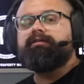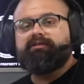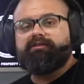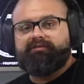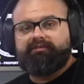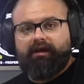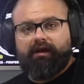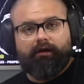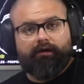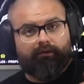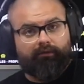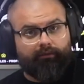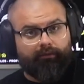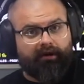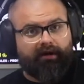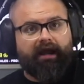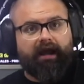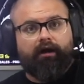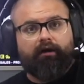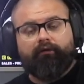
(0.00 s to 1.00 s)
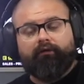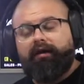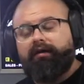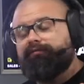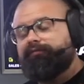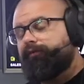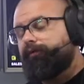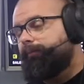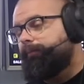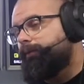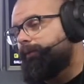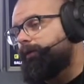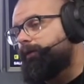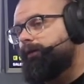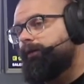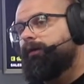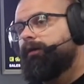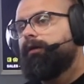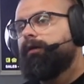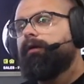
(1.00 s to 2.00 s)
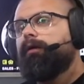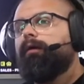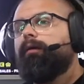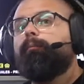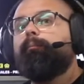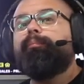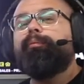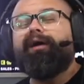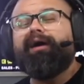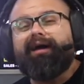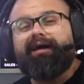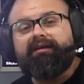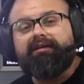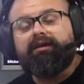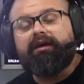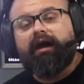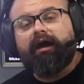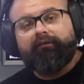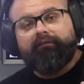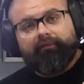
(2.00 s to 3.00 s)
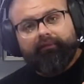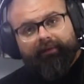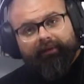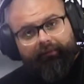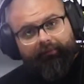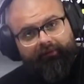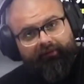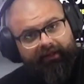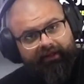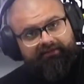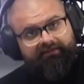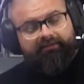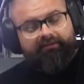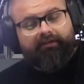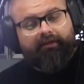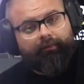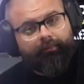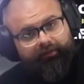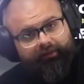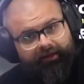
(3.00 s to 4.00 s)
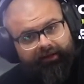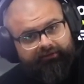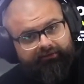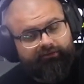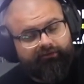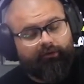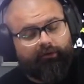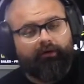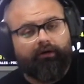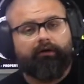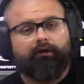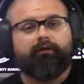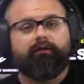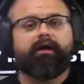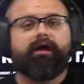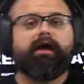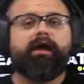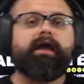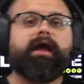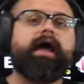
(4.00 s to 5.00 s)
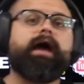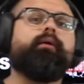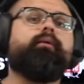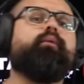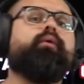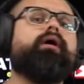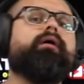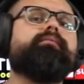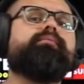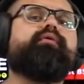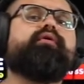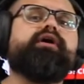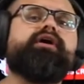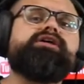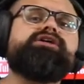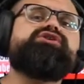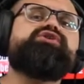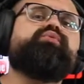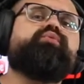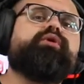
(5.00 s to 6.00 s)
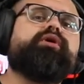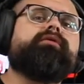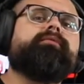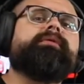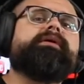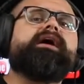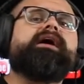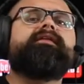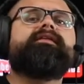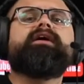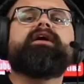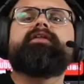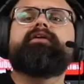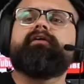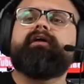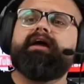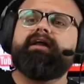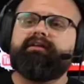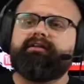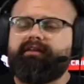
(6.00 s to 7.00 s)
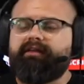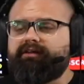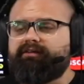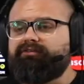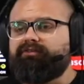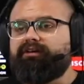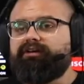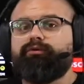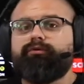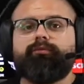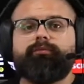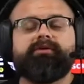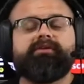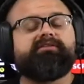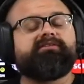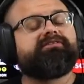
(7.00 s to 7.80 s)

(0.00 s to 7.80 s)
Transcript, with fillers: discount. It will work out great for a BRRRR. But you got to remember, that's a double-edged sword, okay? At one point, you will be on the other end of this, and you will be the